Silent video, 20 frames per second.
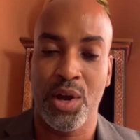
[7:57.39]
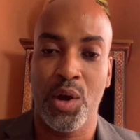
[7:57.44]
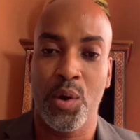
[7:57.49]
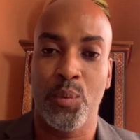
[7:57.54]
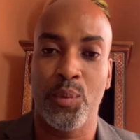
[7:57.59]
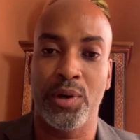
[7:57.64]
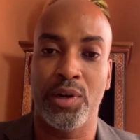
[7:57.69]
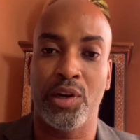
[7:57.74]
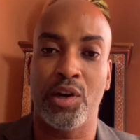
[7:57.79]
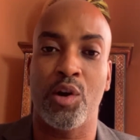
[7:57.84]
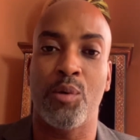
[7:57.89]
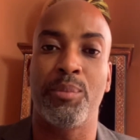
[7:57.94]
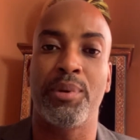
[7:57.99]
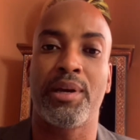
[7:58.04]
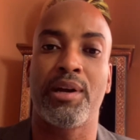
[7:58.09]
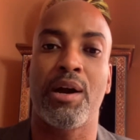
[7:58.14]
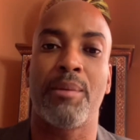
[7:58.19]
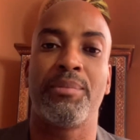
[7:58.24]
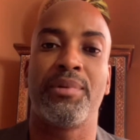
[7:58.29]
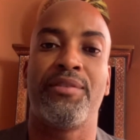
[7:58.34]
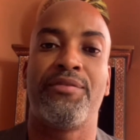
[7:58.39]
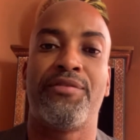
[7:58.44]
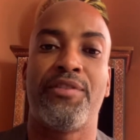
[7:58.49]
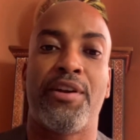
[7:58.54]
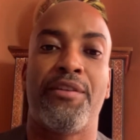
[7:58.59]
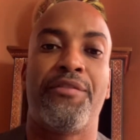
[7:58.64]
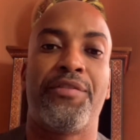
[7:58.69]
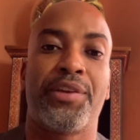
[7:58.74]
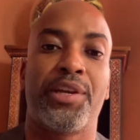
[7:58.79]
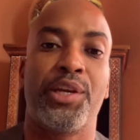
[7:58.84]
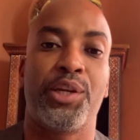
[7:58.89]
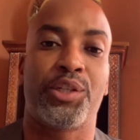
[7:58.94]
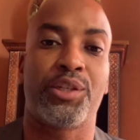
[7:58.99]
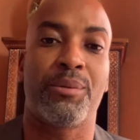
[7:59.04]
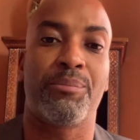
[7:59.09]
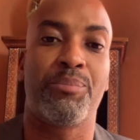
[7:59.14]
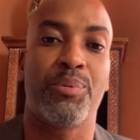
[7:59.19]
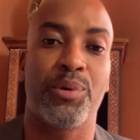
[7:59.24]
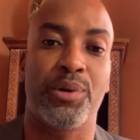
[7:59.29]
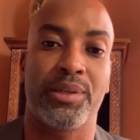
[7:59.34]
would now become the verification
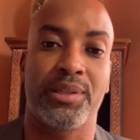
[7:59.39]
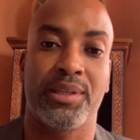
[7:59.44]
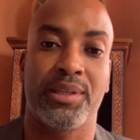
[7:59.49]
point,